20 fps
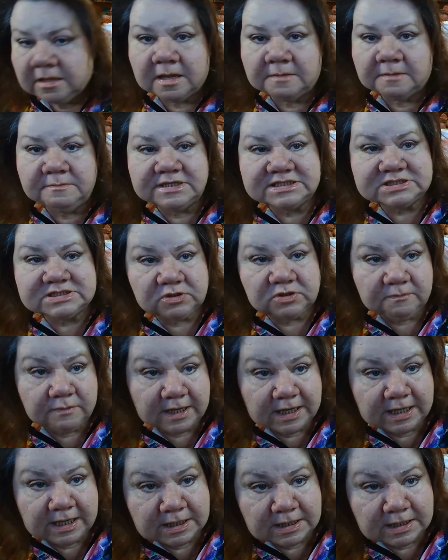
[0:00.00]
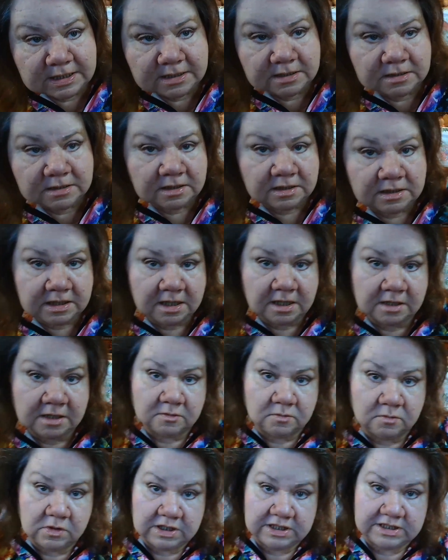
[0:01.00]
mystery bag in it, and the
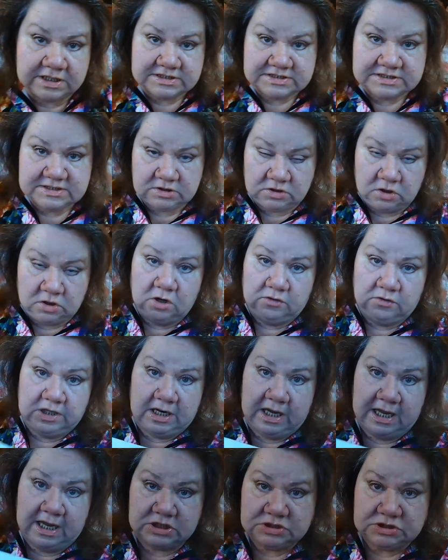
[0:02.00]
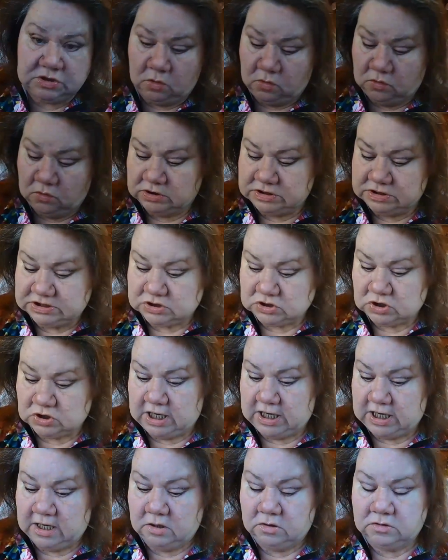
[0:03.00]
other one is yarn that I actually ordered to
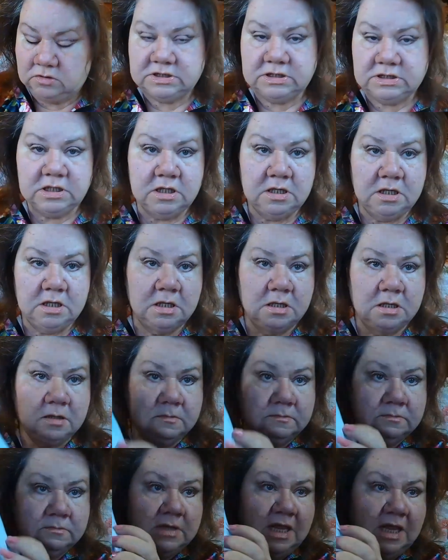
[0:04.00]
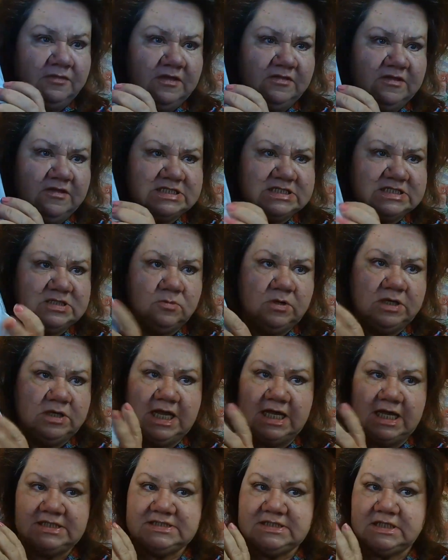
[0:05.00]
try out. I think this is the one that
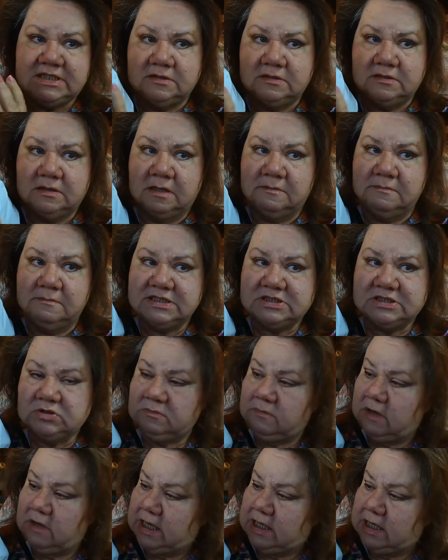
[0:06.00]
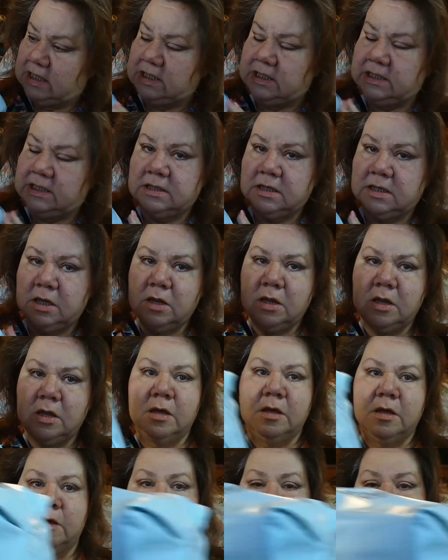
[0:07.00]
has a mystery bag in it.
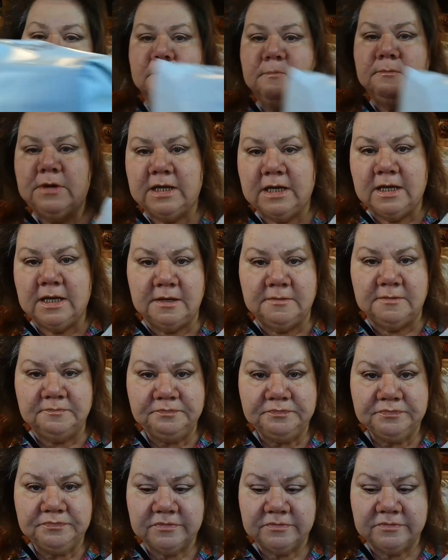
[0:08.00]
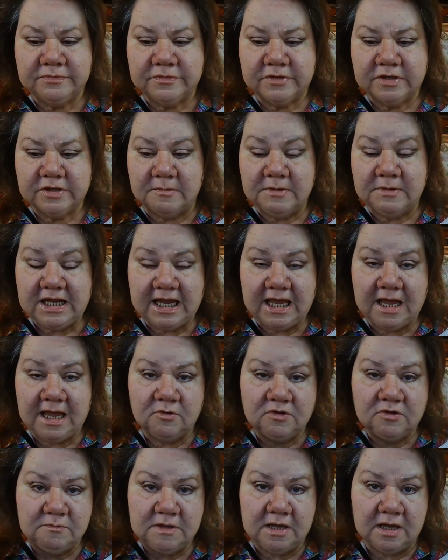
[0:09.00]
But come and hang out
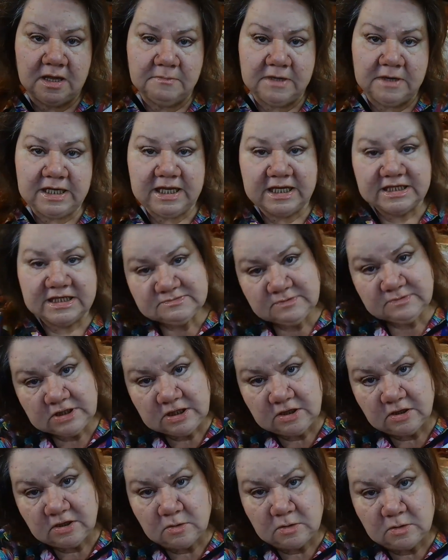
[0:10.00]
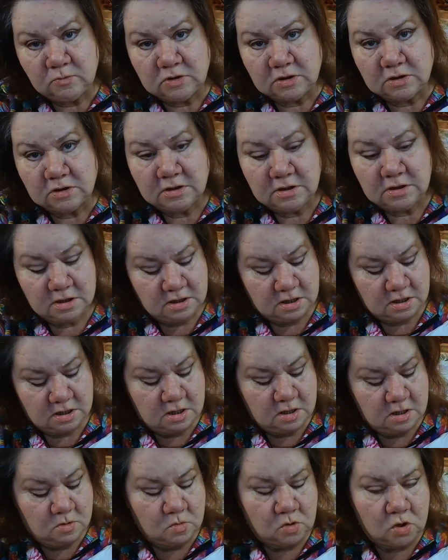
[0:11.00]
with me on my next video, and we'll
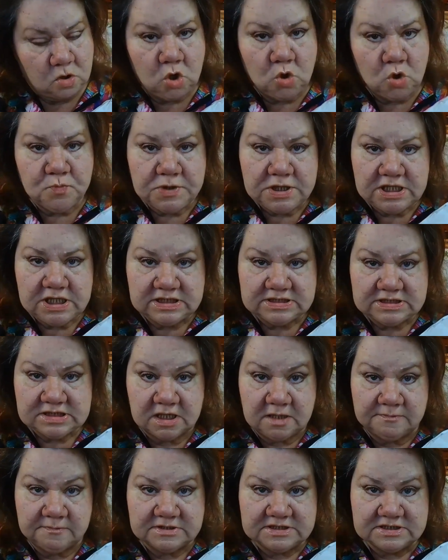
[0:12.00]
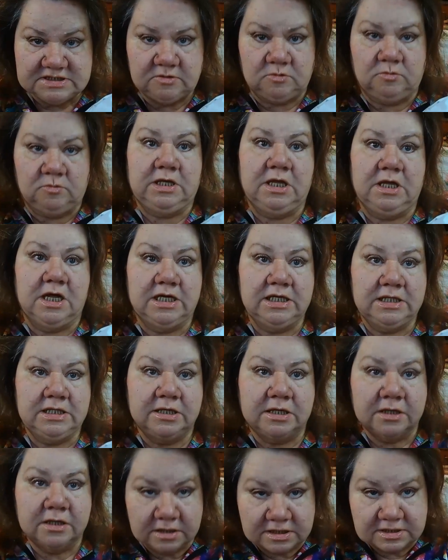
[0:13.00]
open these up and see what we got in
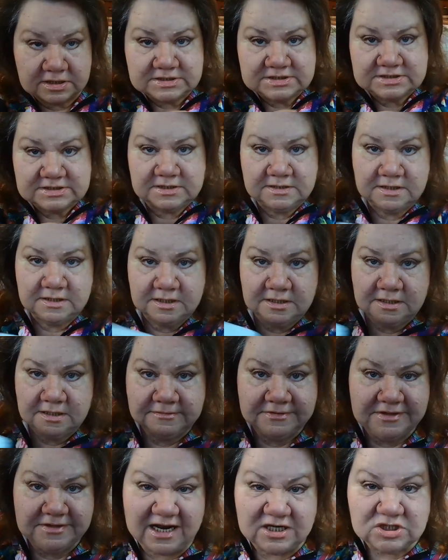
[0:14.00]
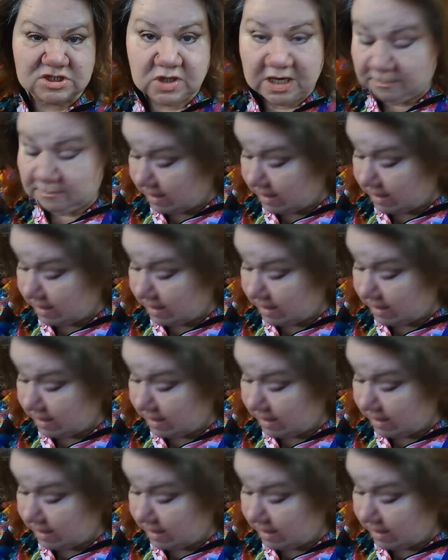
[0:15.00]
there, because gotta try them